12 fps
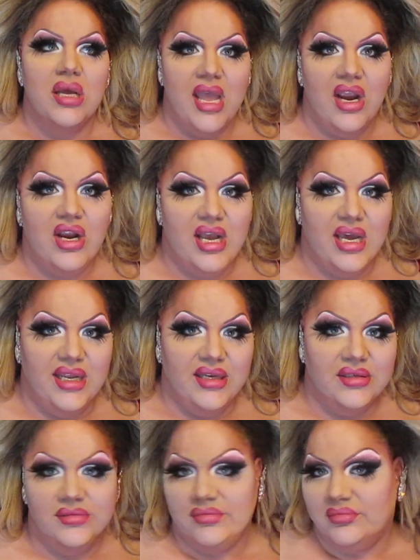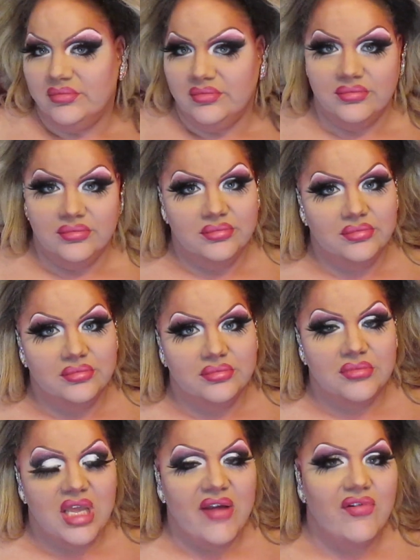Haircutting.
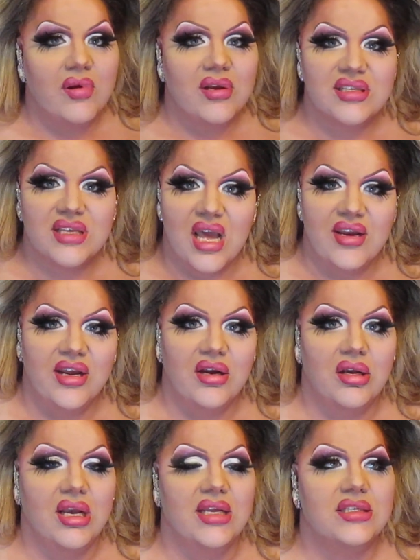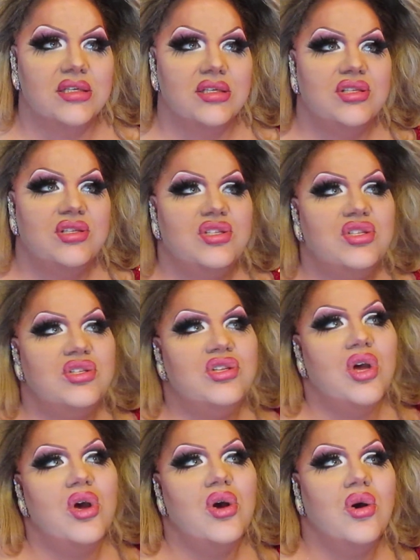Everyone's gotten a haircut.
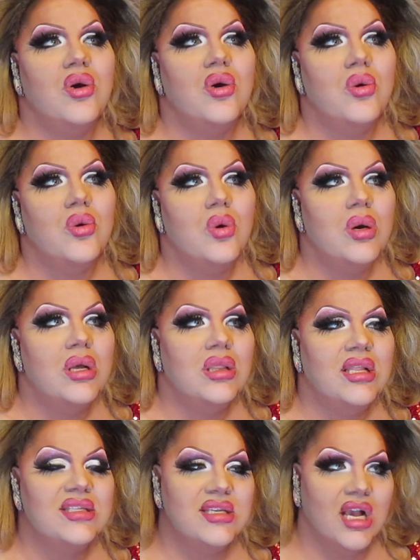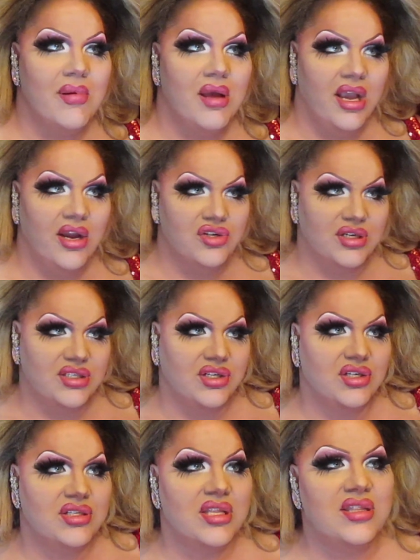So let's talk about
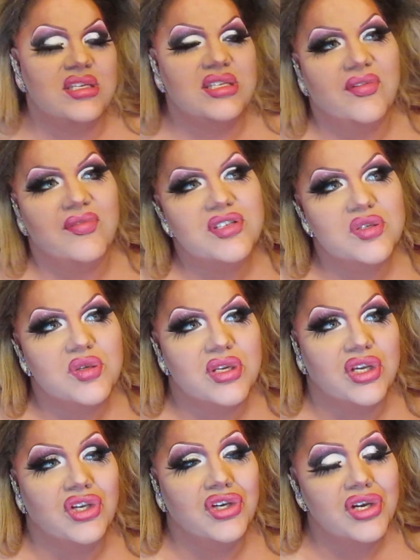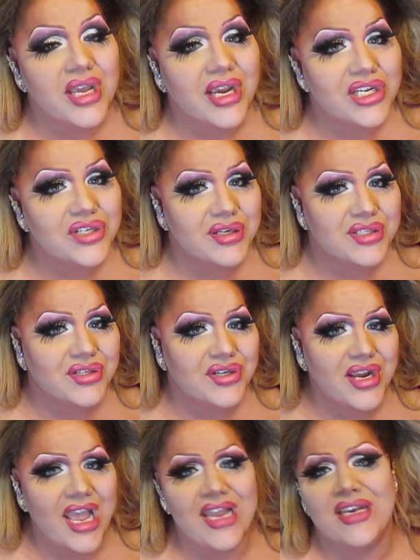hairdressers. The difference between a good
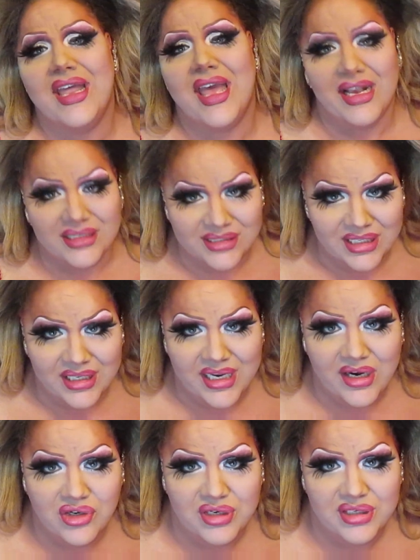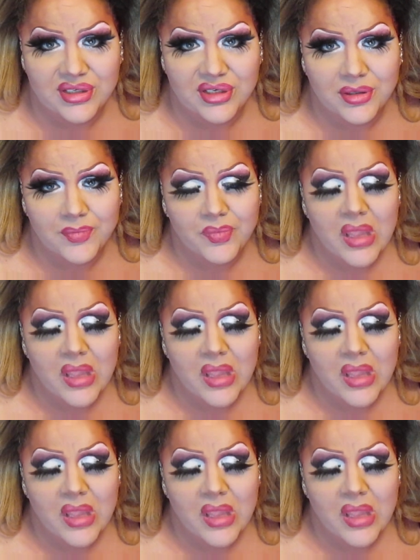hairdresser and an excellent hairdresser.